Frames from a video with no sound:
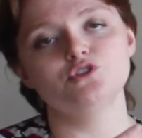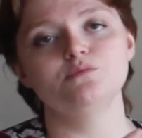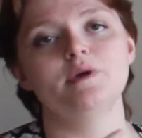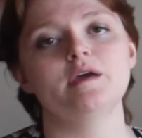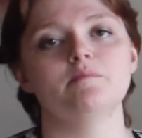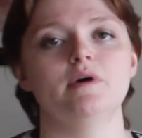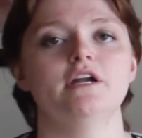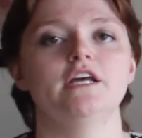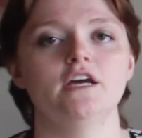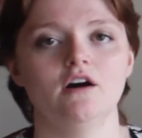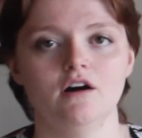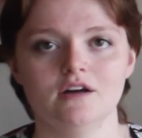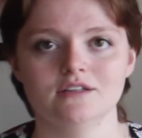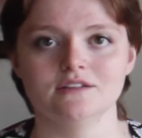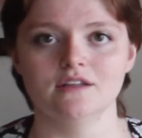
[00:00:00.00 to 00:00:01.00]
to make money
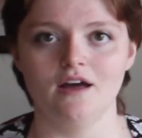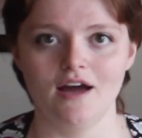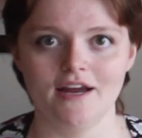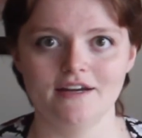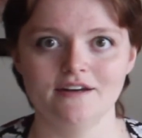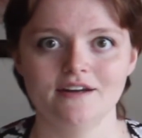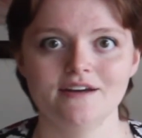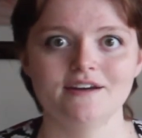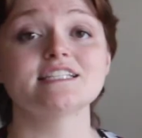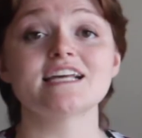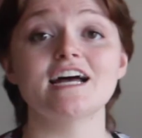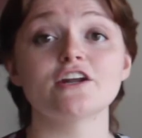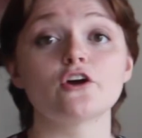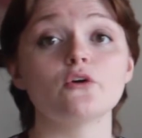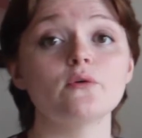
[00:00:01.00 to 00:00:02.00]
online. It's
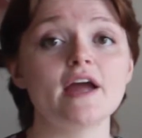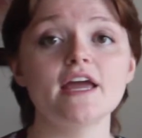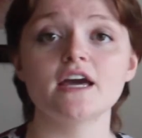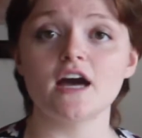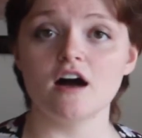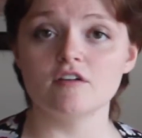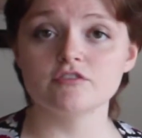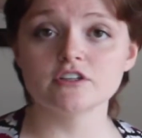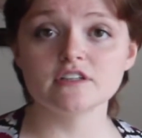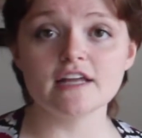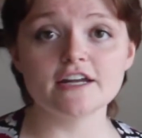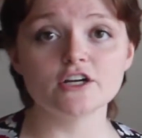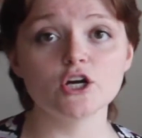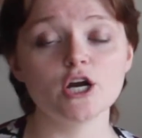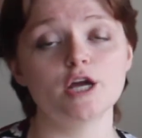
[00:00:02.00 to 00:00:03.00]
got a great cover
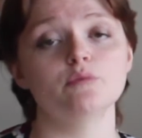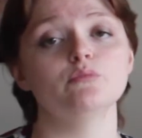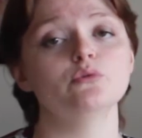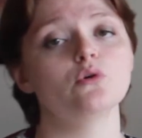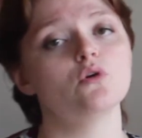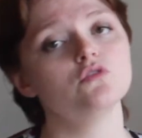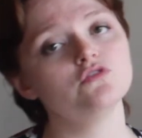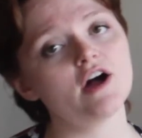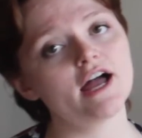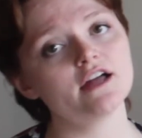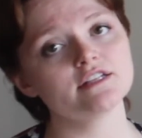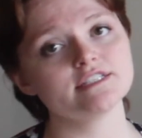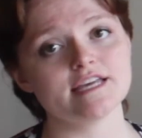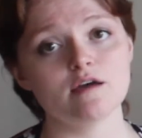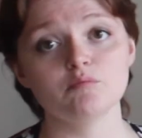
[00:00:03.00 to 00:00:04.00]
letter and
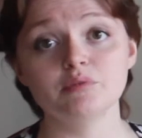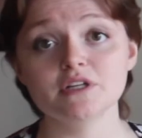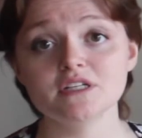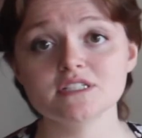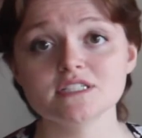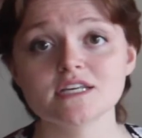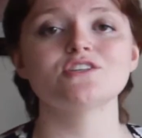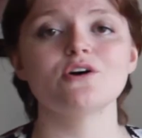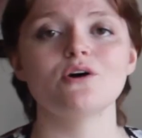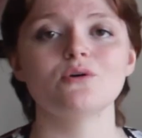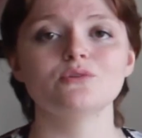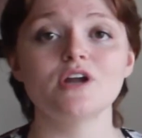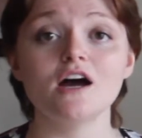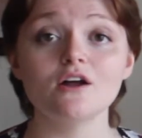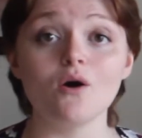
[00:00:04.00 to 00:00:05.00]
profile template. So
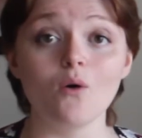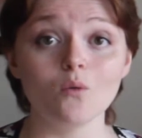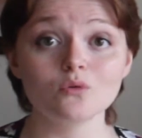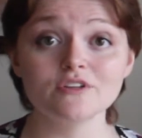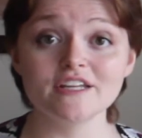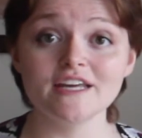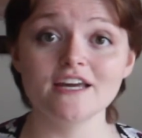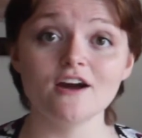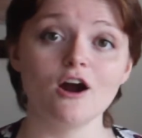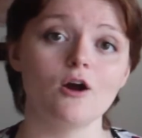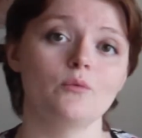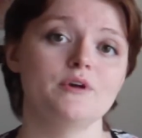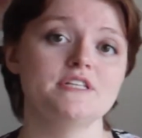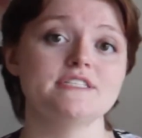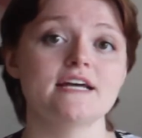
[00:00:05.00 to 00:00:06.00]
not only are
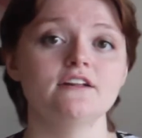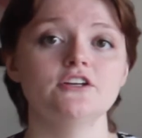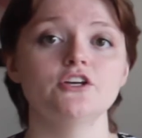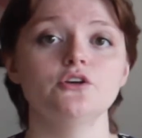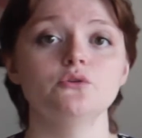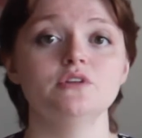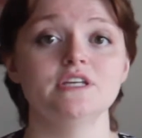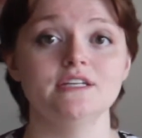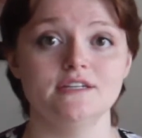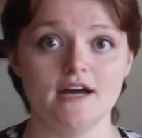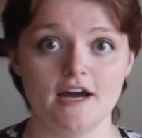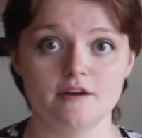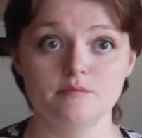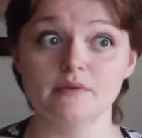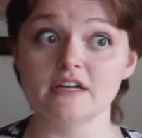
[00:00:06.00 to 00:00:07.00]
we telling you the
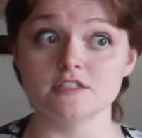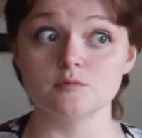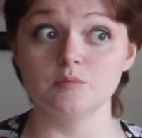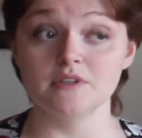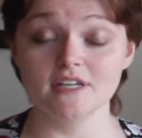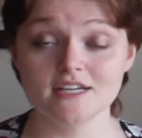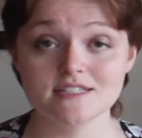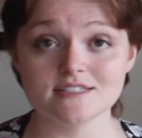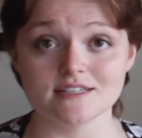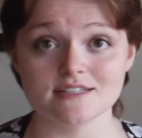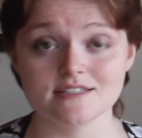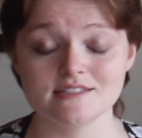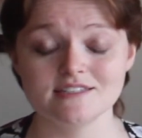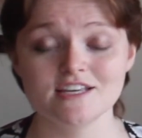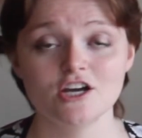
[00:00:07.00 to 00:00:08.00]
9 best
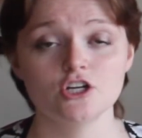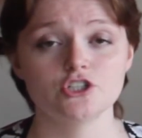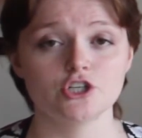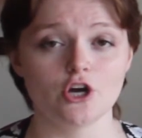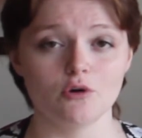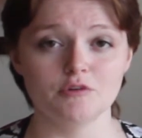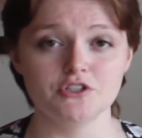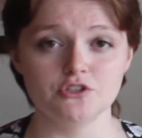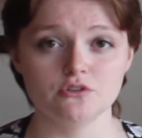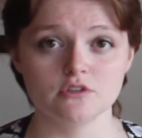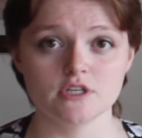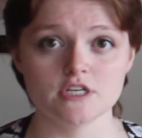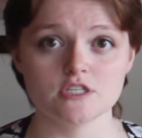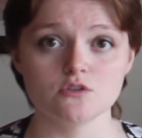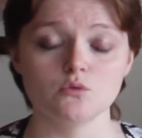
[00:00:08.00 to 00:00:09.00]
places to go and do
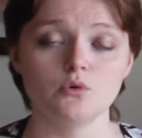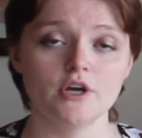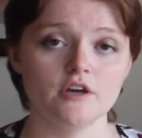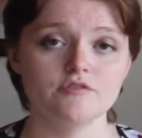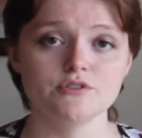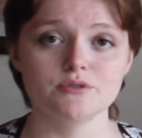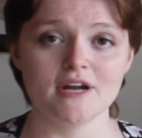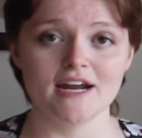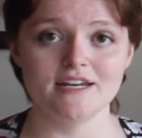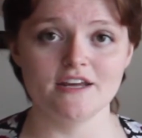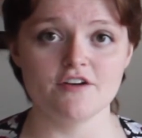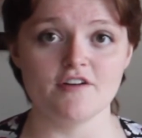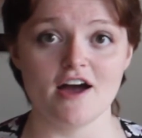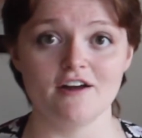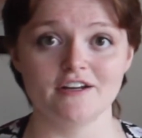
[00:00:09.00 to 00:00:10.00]
this, we'll give you an idea
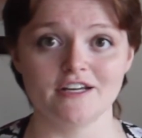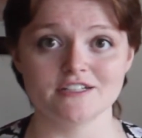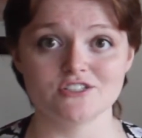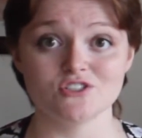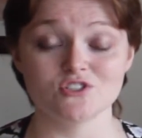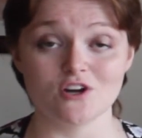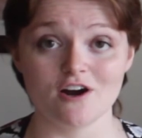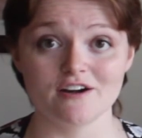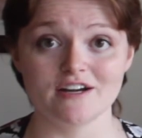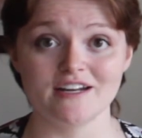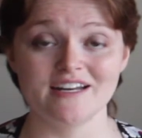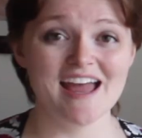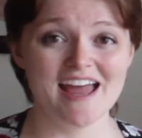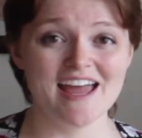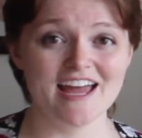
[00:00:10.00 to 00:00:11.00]
of how to get
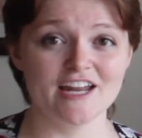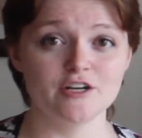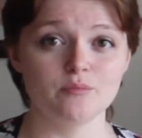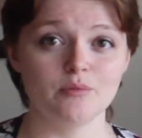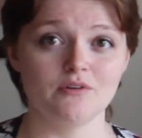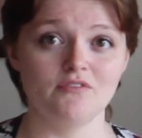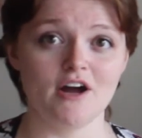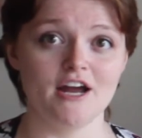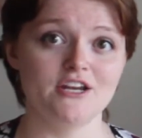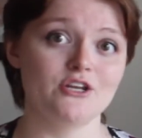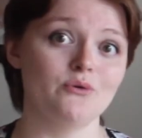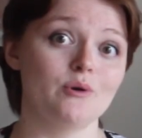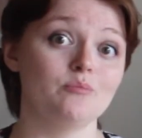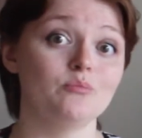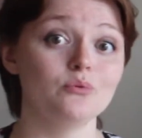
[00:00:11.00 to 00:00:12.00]
started and provide
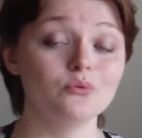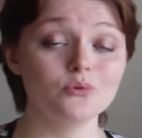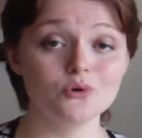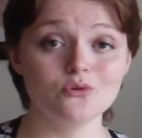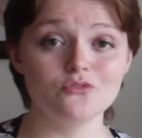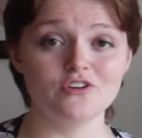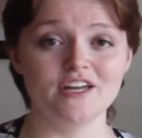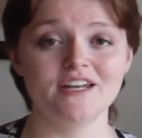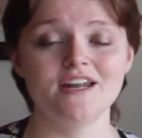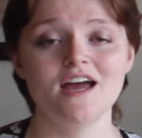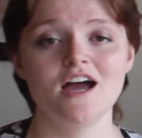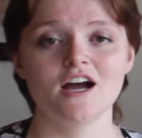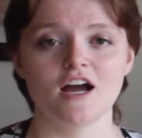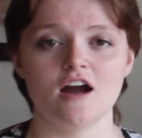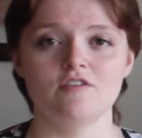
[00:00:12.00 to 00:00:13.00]
you a proven
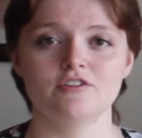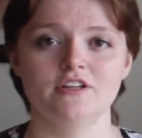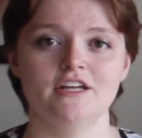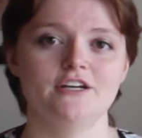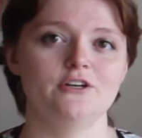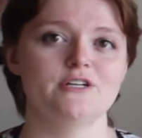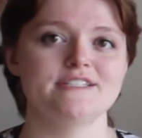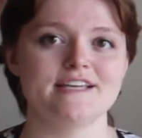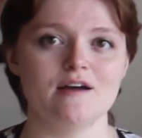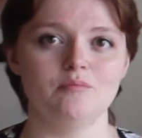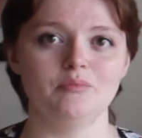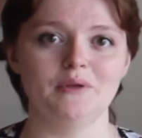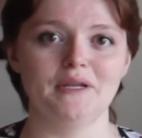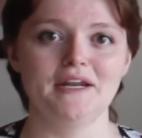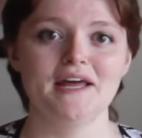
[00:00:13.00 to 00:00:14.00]
cover letter and
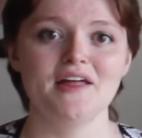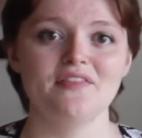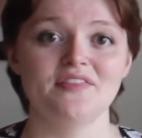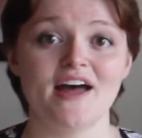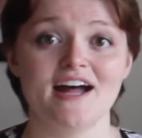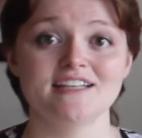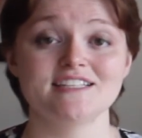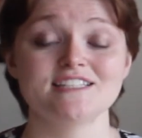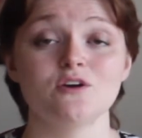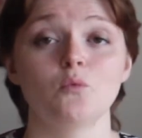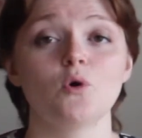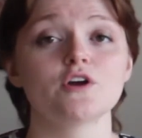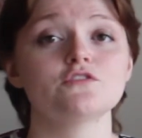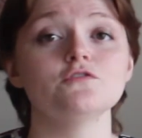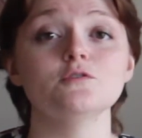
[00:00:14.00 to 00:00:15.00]
template that's
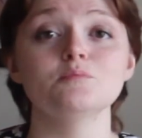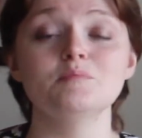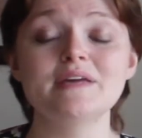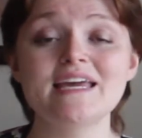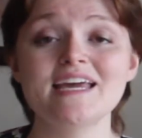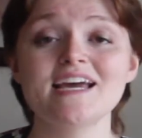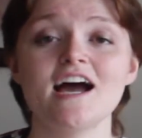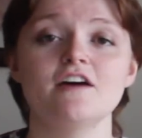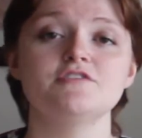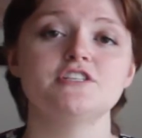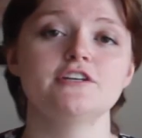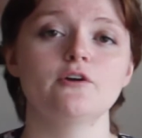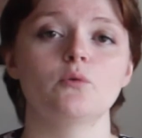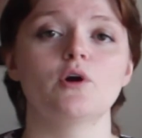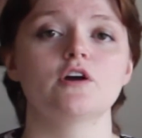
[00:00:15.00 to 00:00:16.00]
worked for me. I've
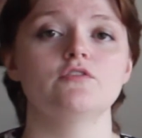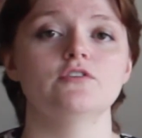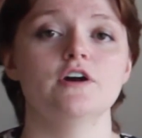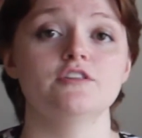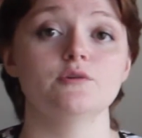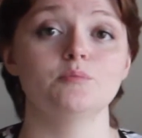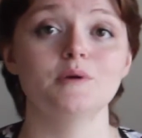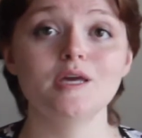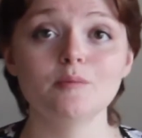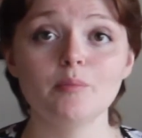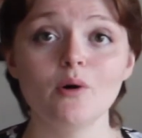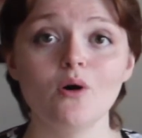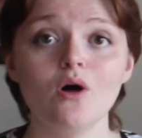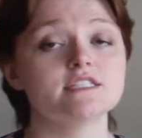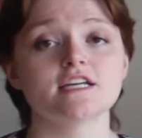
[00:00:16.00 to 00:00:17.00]
seen it work for other
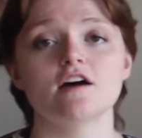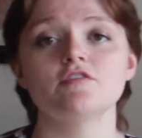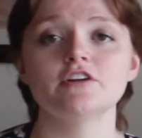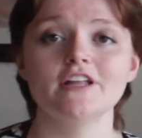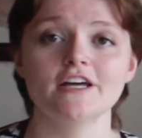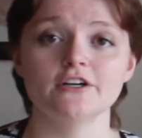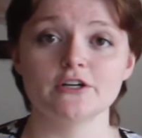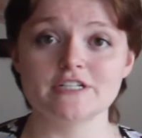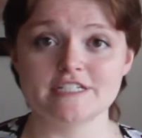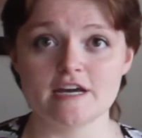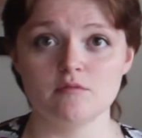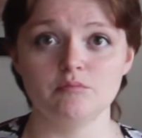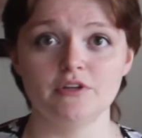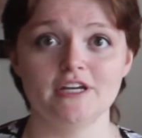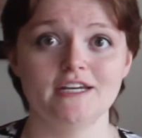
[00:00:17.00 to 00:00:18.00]
people. This cover letter and
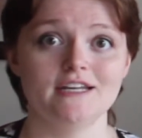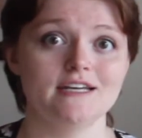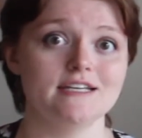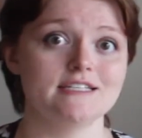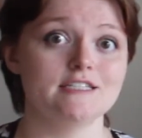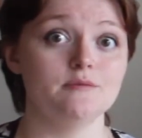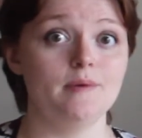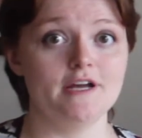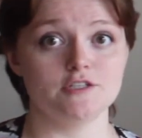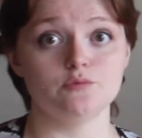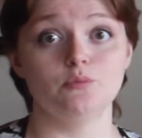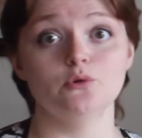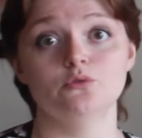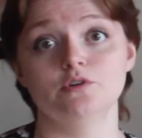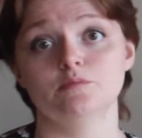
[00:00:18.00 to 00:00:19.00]
template is the best
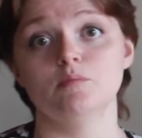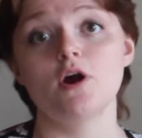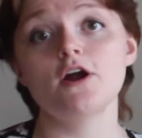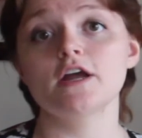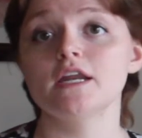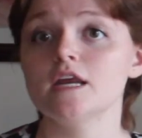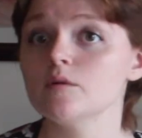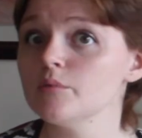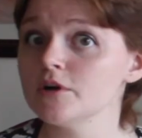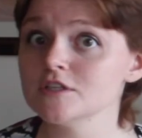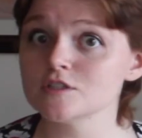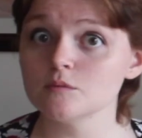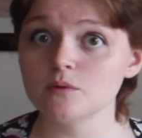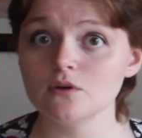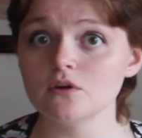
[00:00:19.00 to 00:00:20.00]
proven marketing
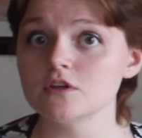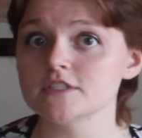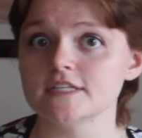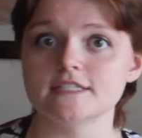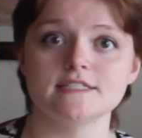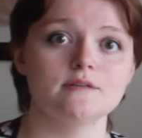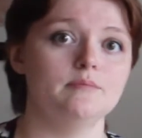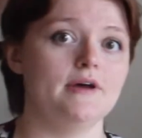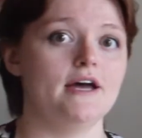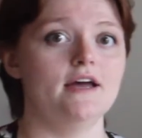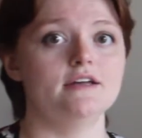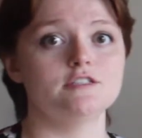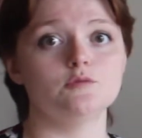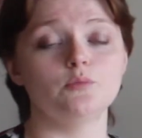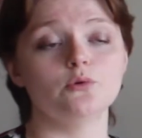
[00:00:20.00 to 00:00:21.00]
principles. It's the
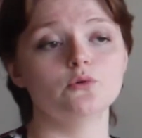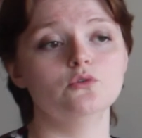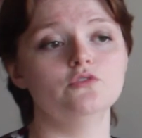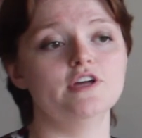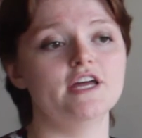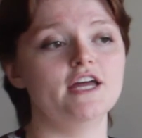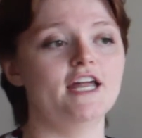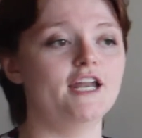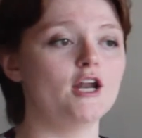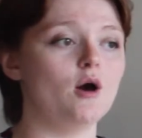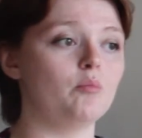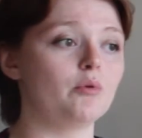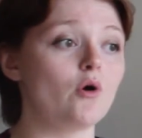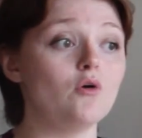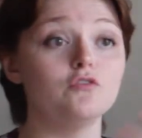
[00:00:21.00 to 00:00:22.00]
best proven
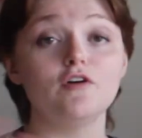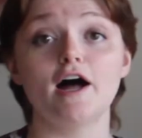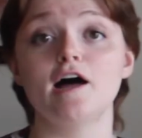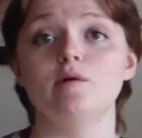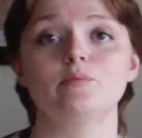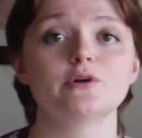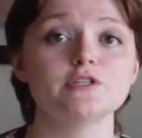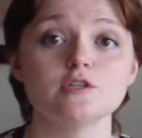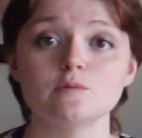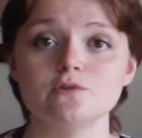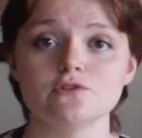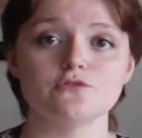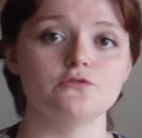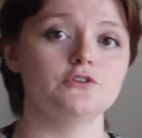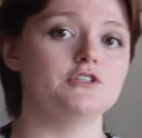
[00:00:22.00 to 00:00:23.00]
profile
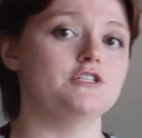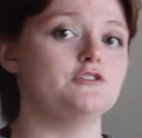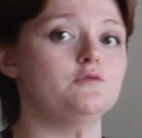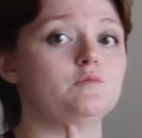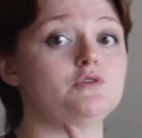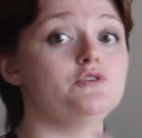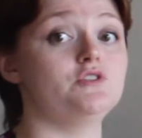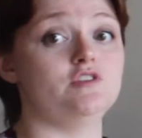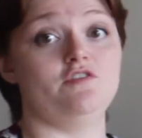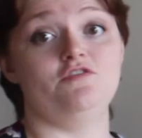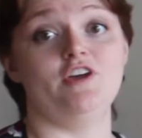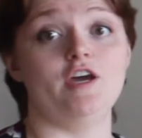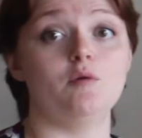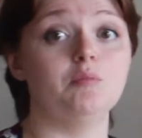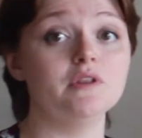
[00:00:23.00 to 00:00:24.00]
principles for these
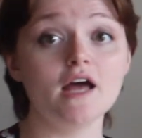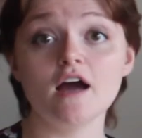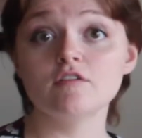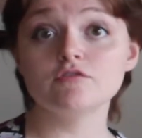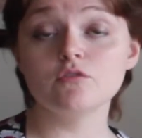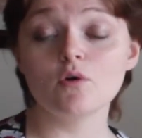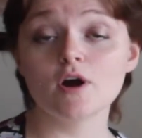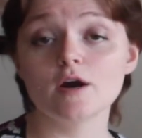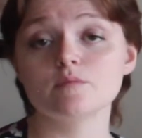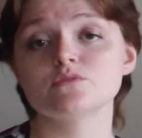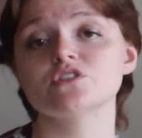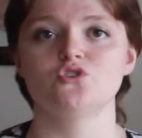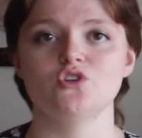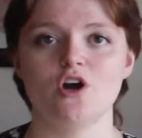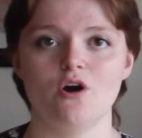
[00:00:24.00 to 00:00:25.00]
specific
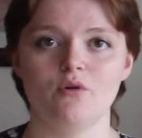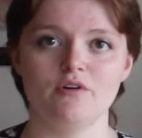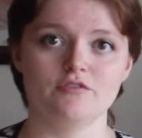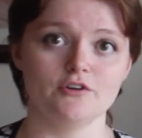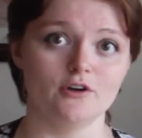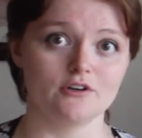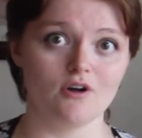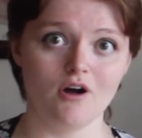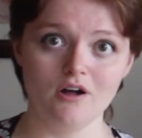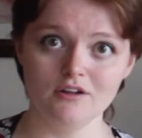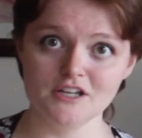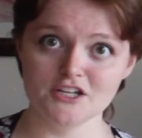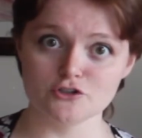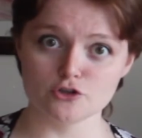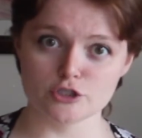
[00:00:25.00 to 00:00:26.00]
platforms. So if you're at all
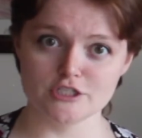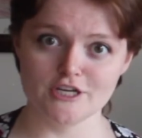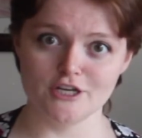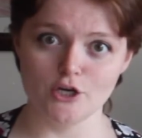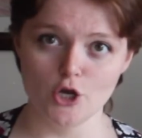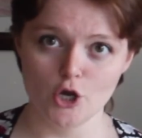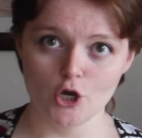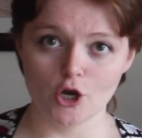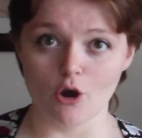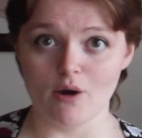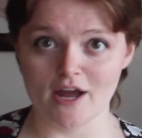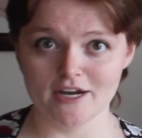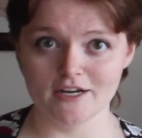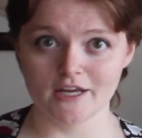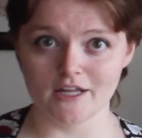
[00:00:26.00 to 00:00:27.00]
interested, go
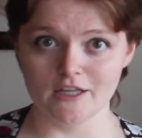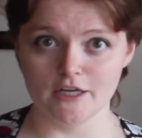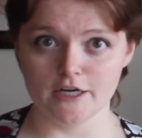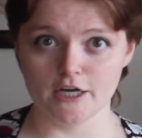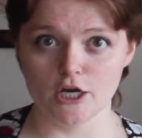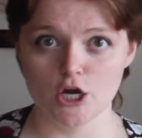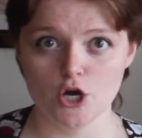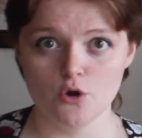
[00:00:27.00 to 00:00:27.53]
ahead and click.